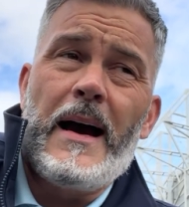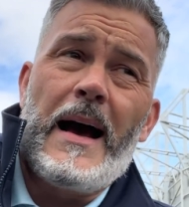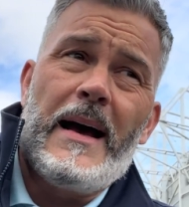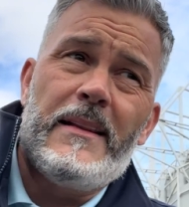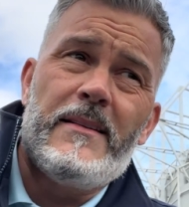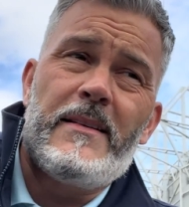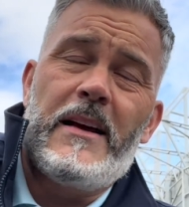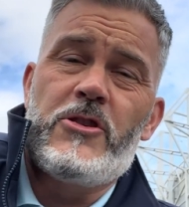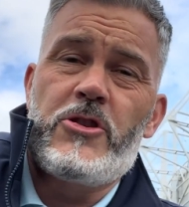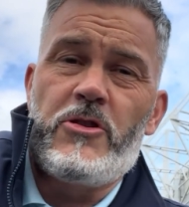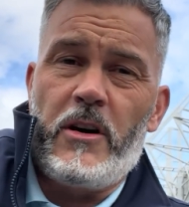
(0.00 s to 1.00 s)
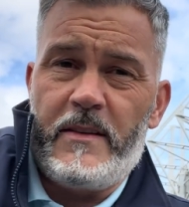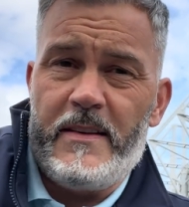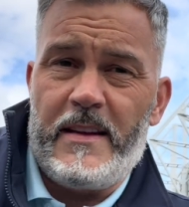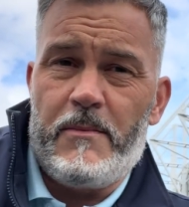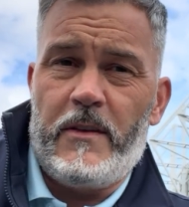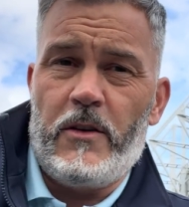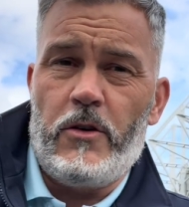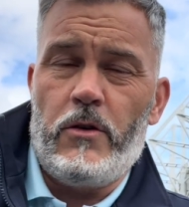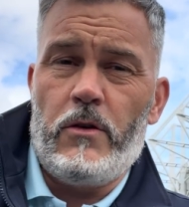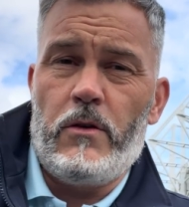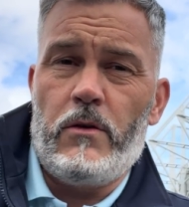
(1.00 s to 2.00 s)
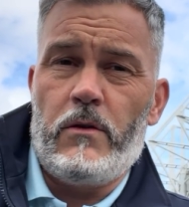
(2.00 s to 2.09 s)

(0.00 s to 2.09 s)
and instructed him to